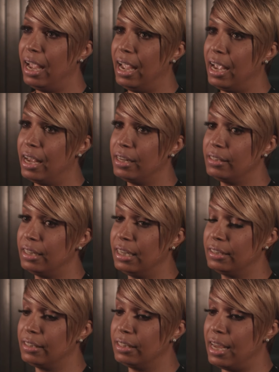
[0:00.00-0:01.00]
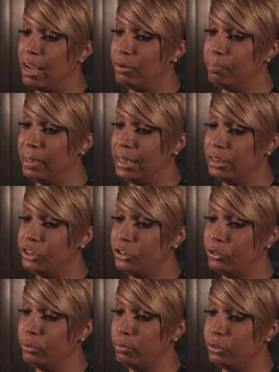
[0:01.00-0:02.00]
And it's allowed me
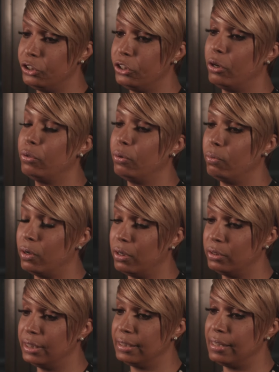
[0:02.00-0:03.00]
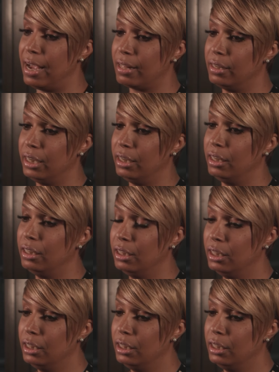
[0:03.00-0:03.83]
to show the world exactly